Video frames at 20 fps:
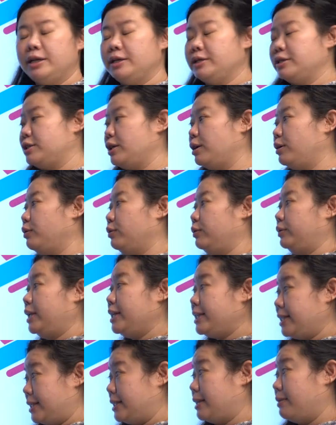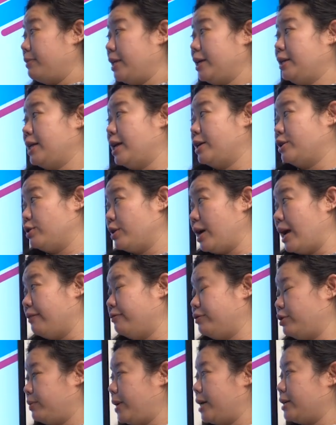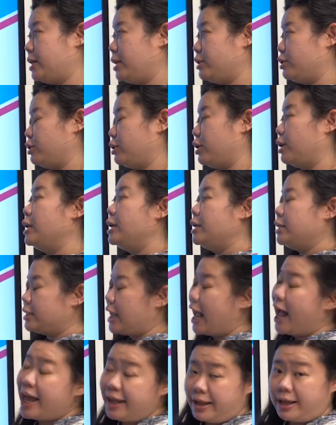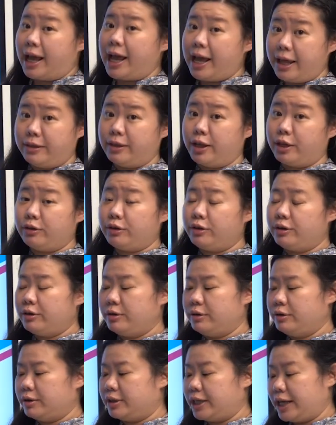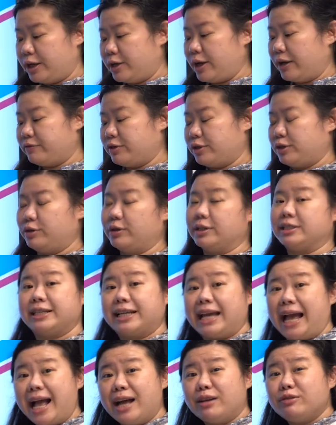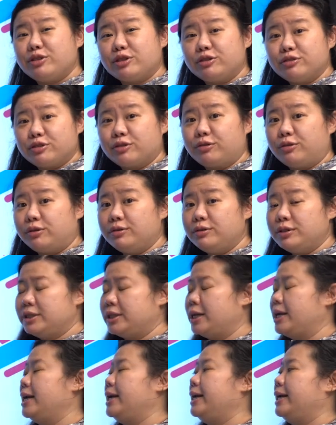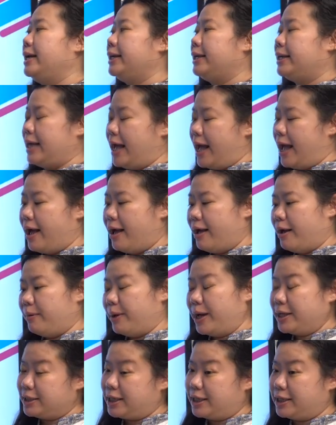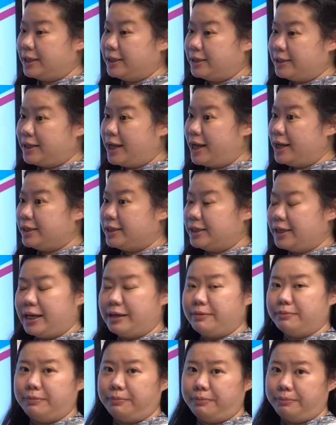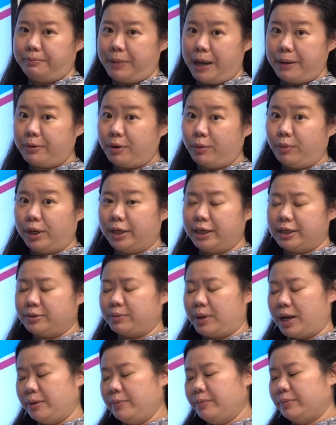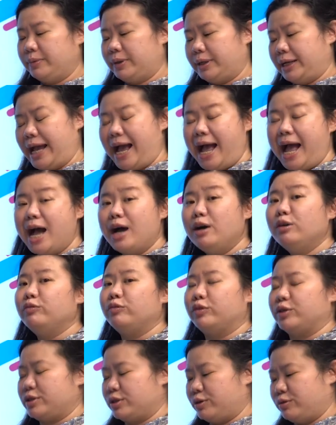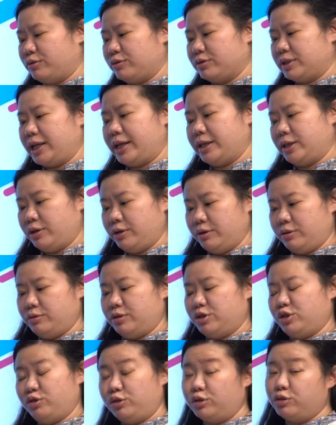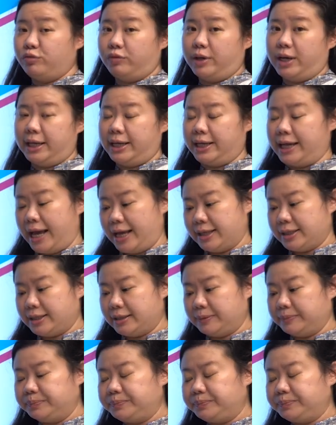So this is something that you have to pay attention on. And another thing you have to do is count your scores. As I said in paper 1 as well, count the scores that you should really get.